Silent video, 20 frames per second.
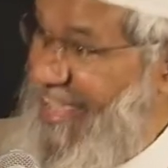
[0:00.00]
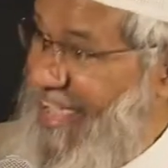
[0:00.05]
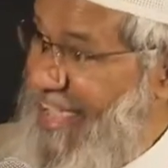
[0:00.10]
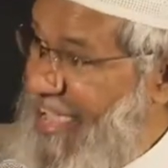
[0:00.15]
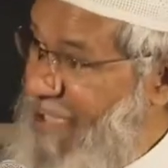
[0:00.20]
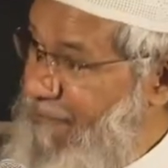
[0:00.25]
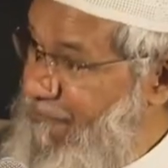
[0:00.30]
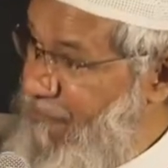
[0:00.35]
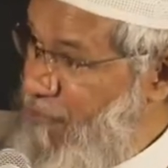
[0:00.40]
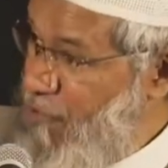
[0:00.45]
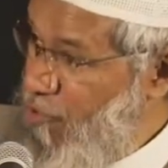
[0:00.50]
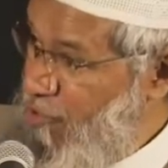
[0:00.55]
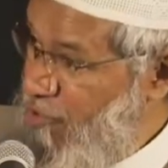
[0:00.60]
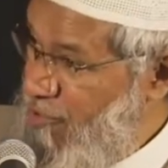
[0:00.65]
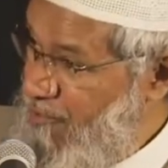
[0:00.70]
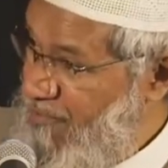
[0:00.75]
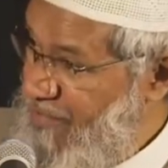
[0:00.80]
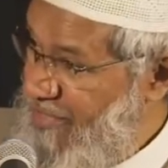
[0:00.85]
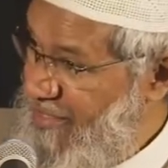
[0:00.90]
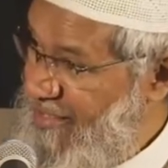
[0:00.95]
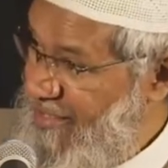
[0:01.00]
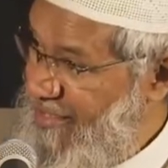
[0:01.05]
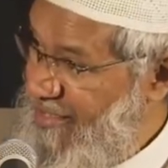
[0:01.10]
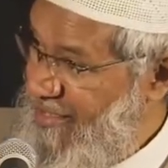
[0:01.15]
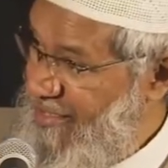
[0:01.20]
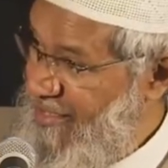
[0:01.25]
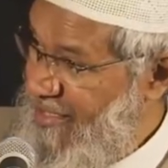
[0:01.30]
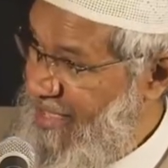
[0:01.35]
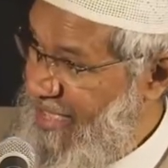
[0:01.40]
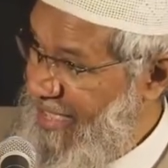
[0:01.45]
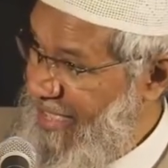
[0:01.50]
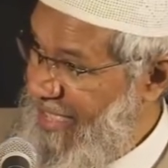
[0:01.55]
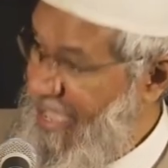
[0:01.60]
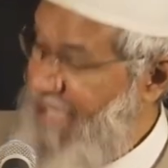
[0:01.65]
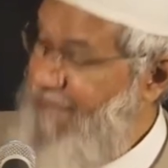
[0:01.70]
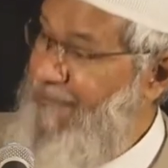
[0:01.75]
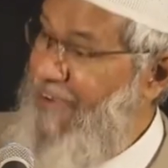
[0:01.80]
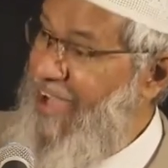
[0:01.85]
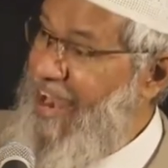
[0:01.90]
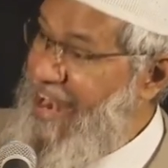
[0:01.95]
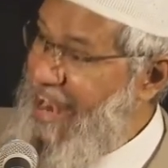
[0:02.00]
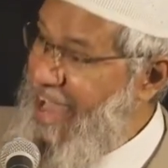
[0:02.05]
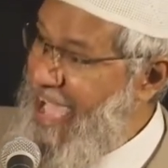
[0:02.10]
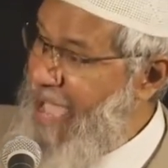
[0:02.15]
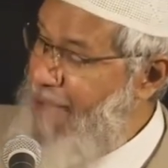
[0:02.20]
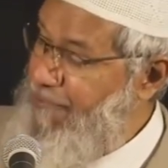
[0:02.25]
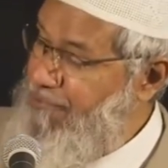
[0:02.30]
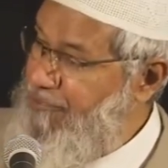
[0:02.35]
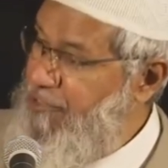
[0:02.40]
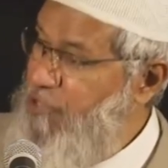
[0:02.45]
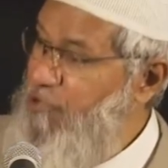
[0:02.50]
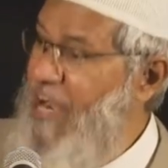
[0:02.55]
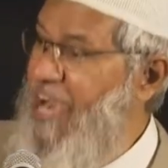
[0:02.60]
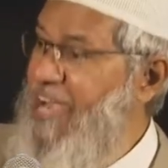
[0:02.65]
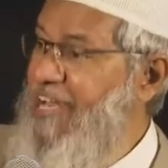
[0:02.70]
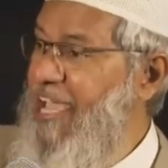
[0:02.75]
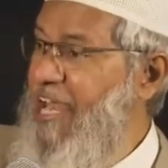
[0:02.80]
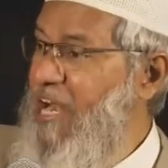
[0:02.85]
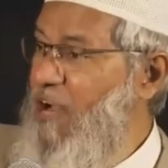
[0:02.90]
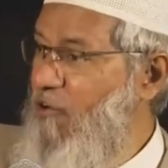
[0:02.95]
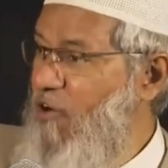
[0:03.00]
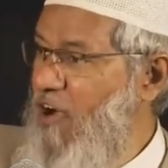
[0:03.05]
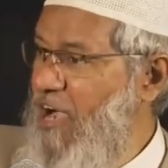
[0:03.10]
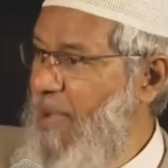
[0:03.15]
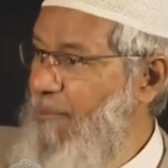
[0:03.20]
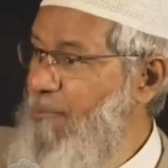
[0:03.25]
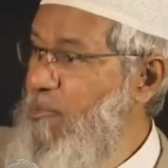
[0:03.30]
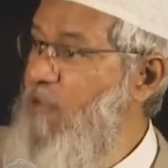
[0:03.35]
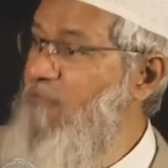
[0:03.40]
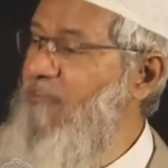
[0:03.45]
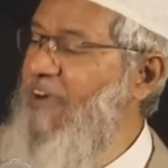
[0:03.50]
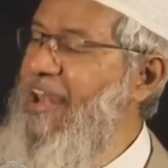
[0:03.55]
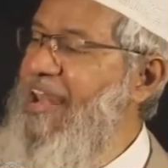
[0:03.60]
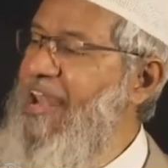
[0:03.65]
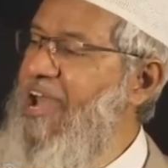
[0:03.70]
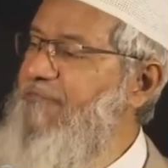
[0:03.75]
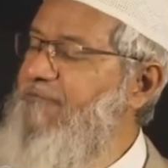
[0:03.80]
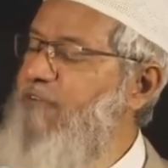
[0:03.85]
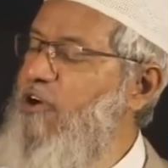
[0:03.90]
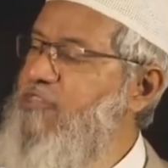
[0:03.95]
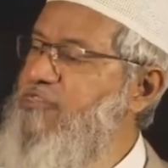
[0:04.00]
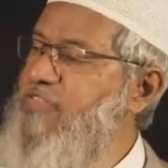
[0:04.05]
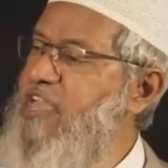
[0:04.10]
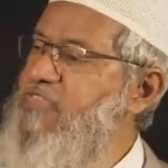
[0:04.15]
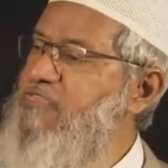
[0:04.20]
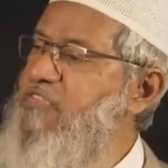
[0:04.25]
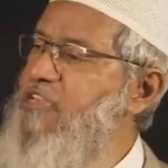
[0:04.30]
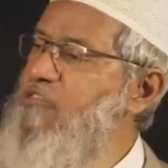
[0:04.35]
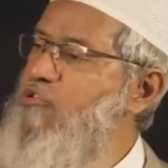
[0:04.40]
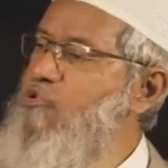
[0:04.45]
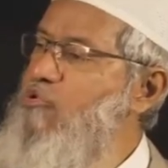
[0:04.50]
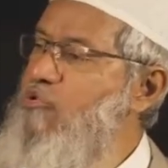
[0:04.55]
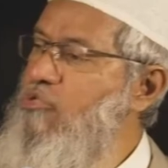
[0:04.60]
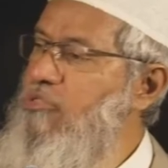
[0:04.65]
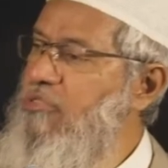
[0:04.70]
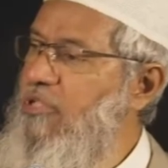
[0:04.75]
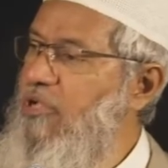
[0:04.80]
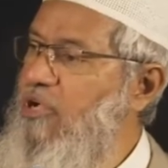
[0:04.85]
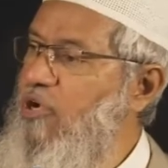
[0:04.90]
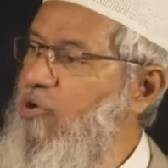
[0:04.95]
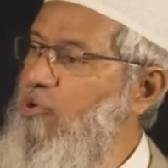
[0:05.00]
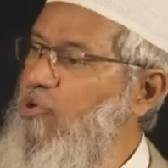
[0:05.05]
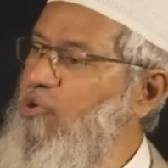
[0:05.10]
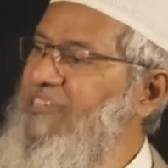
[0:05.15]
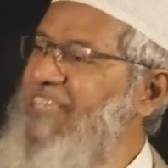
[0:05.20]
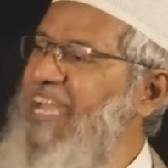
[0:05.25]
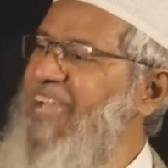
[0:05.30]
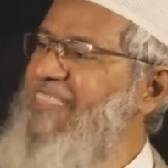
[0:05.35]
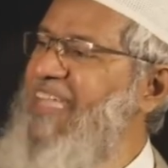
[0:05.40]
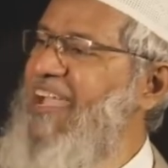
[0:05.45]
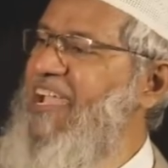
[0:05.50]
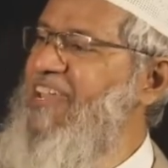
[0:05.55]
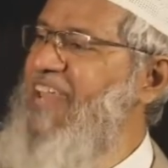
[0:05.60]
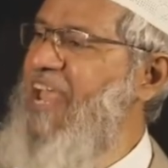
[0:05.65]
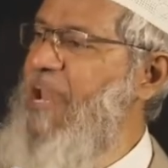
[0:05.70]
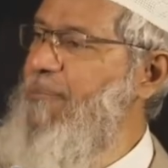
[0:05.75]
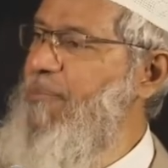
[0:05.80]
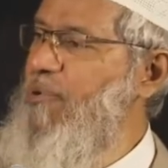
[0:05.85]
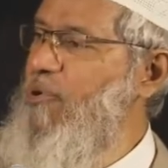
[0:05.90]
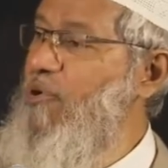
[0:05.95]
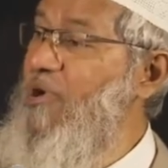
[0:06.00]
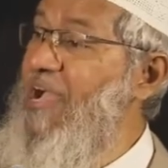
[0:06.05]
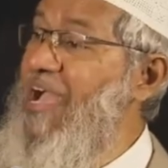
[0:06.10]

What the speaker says: If Allah helps you, none can overcome you. If Allah forsakes you, who's there that can help you?